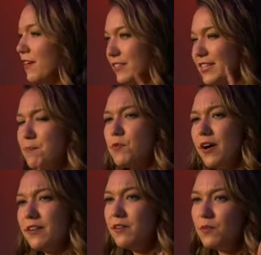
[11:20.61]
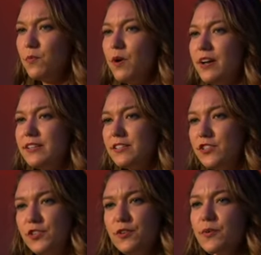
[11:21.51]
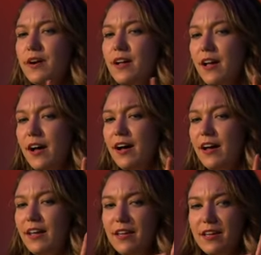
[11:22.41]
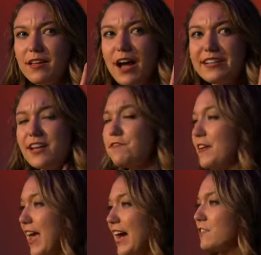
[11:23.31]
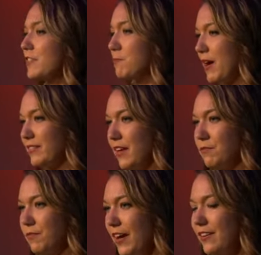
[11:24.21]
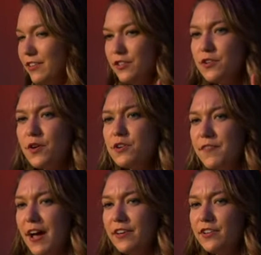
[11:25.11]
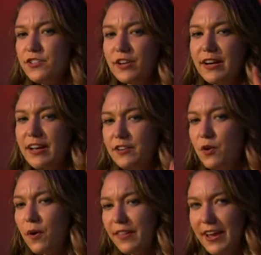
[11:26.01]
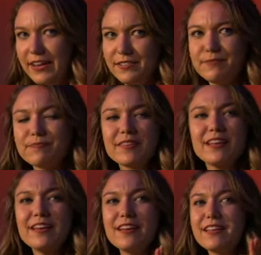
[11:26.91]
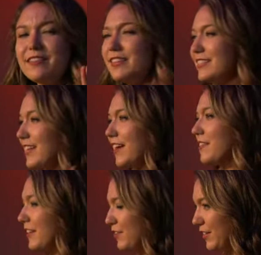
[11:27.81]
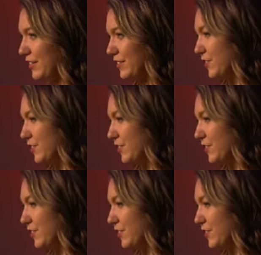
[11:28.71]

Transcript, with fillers: step one was to uh, identify the activist mindset, right? You know your values, you're gonna ignore the hate. The second thing you need to